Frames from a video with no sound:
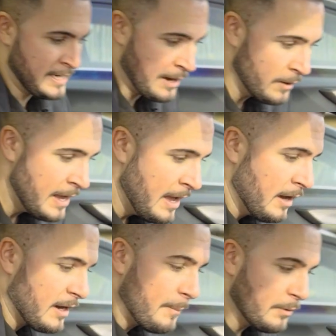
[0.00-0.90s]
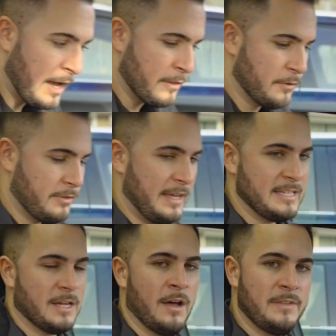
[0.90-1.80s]
Now, a couple other
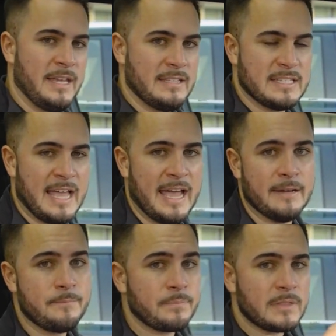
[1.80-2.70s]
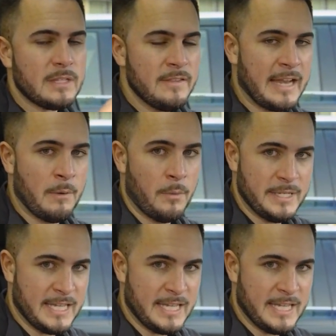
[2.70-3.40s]
things on the inside that I will be